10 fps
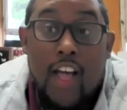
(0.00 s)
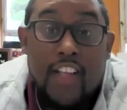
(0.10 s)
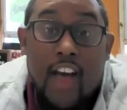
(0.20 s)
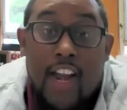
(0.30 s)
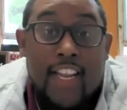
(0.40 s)

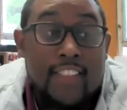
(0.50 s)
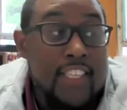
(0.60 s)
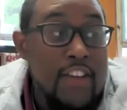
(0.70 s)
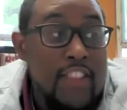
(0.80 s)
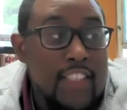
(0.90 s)
Don, I
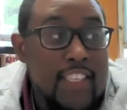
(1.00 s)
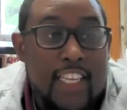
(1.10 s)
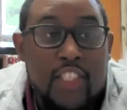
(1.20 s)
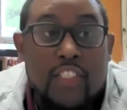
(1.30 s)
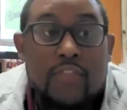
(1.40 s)
didn't tell you this
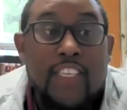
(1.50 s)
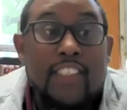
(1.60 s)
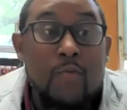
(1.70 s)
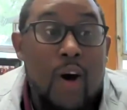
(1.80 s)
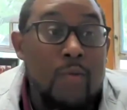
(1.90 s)
because I just
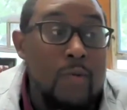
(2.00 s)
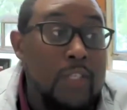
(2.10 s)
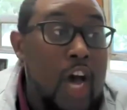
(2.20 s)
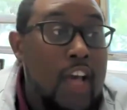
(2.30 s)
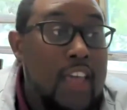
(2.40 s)
fixed it while we
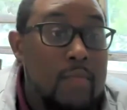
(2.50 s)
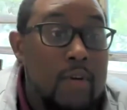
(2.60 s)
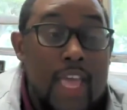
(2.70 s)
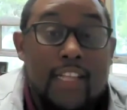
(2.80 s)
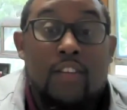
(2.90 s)
were talking,
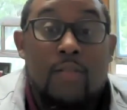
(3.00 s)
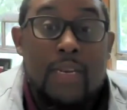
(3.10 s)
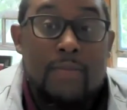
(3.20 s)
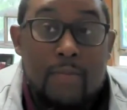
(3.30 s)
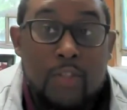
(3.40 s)
but we had so
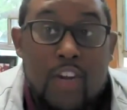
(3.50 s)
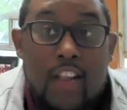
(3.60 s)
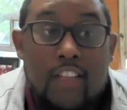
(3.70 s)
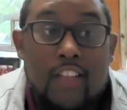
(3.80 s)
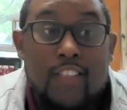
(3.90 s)
many people
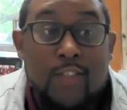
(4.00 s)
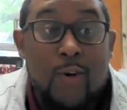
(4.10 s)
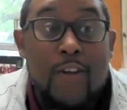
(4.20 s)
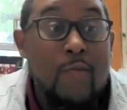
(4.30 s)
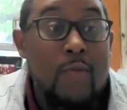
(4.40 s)
try to
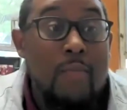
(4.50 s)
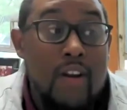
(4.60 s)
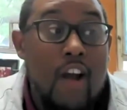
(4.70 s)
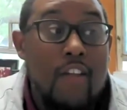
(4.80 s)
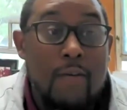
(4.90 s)
join the
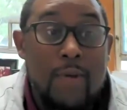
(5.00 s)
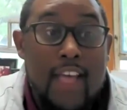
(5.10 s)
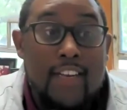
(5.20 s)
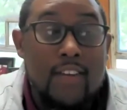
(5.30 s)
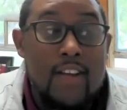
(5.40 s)
webinar that we
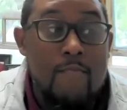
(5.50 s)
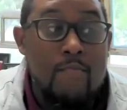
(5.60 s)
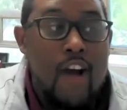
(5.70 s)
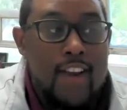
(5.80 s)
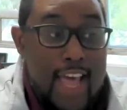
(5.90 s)
had to
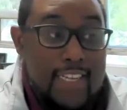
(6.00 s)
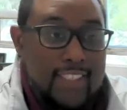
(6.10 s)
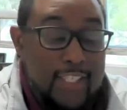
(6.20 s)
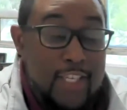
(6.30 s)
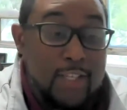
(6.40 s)

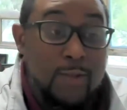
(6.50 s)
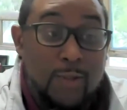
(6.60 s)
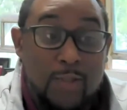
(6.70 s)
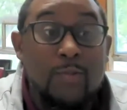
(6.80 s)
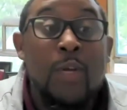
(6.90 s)
broadcast it to
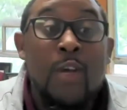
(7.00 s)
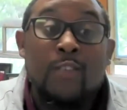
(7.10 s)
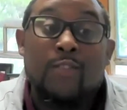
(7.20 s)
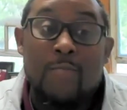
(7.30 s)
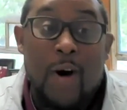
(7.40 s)
YouTube.
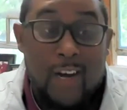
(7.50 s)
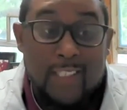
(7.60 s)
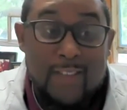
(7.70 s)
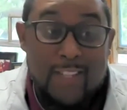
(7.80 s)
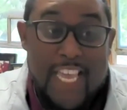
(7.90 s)
So I'm
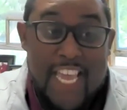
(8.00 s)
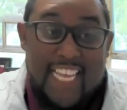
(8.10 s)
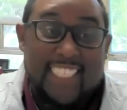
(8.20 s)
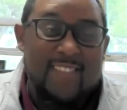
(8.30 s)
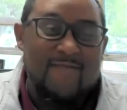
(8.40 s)
also
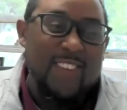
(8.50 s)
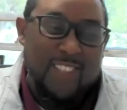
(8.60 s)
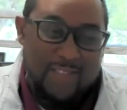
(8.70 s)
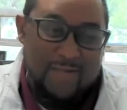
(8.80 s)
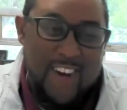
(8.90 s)
looking at some
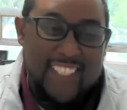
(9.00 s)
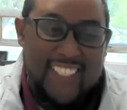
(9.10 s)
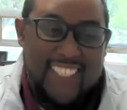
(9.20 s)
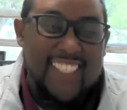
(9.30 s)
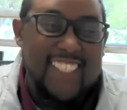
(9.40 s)
YouTube
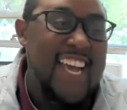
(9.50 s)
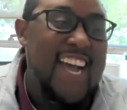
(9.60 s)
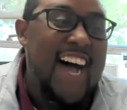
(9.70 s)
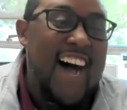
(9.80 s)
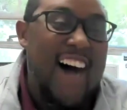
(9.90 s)
questions.
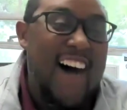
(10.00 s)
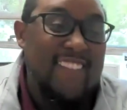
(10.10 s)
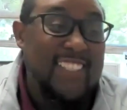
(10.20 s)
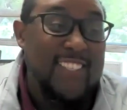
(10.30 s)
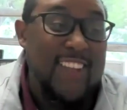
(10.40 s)

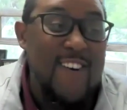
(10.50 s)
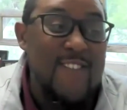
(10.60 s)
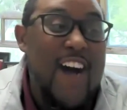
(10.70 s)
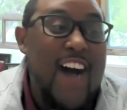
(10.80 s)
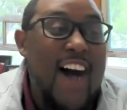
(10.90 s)
And
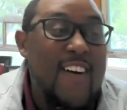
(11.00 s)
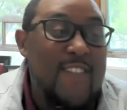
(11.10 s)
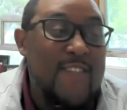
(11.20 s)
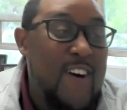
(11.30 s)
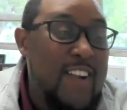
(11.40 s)
so
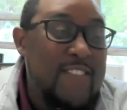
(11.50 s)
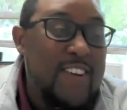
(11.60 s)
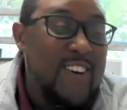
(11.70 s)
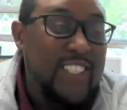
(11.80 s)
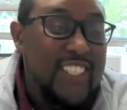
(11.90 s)
one of
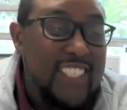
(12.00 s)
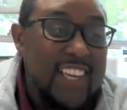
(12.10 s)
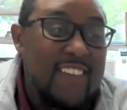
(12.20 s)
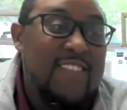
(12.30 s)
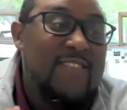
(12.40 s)
the
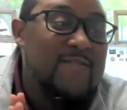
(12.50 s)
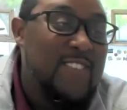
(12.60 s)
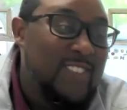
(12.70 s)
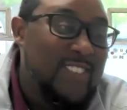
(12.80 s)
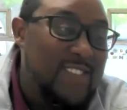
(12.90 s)
questions coming from
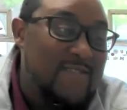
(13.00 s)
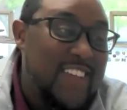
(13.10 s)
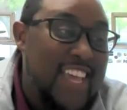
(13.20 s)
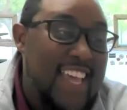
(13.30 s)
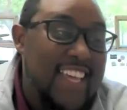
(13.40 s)

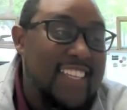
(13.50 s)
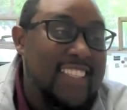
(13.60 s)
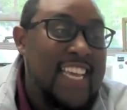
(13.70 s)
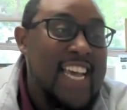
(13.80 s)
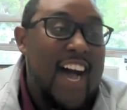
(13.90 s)
YouTube
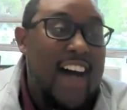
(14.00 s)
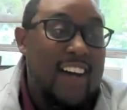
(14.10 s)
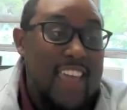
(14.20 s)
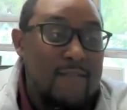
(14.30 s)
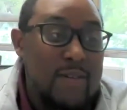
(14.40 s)
is,
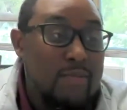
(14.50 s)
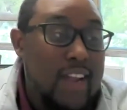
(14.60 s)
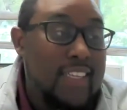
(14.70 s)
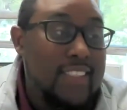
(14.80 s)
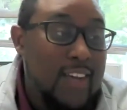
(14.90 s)
can we
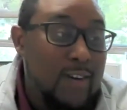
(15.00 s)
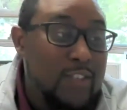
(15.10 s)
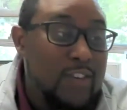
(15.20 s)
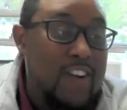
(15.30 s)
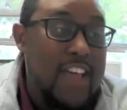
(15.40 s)
bring a
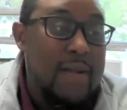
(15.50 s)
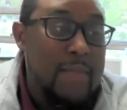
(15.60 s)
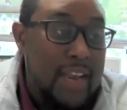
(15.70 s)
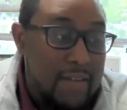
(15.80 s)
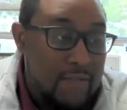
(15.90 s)
toaster and a
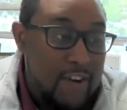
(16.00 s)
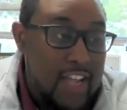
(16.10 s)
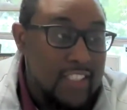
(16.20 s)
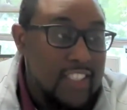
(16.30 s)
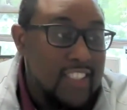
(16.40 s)
mini
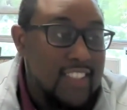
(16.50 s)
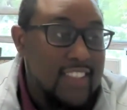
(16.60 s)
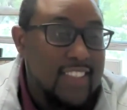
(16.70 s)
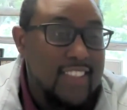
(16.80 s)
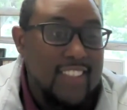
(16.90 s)
fridge?